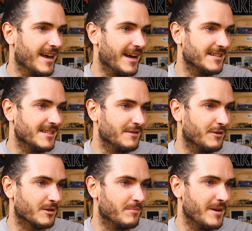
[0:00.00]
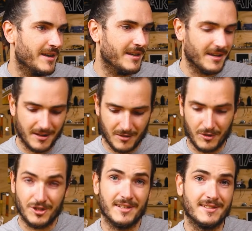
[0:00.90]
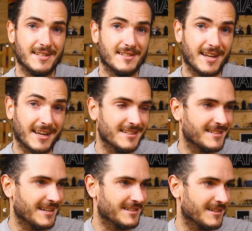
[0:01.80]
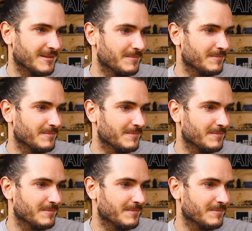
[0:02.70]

and T V O C B, which is the second sensor.